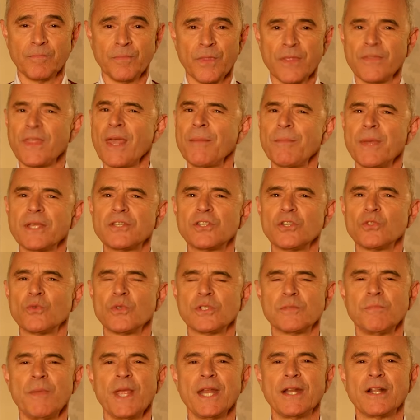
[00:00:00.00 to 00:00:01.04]
That message
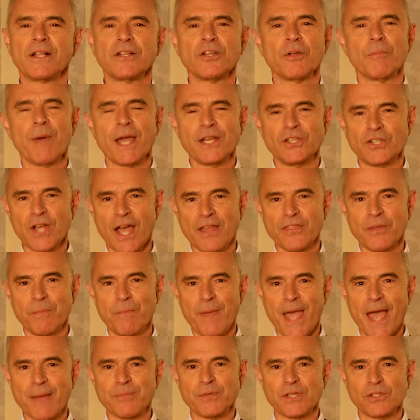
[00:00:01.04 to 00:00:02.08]
was made clear by John the
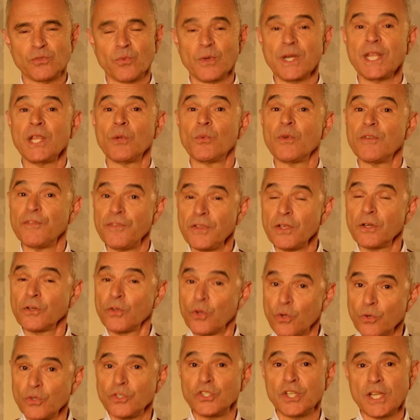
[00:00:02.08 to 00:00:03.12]
Baptist when he revealed
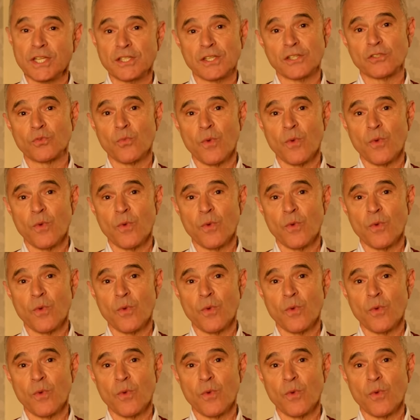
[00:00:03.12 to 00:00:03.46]
who Jesus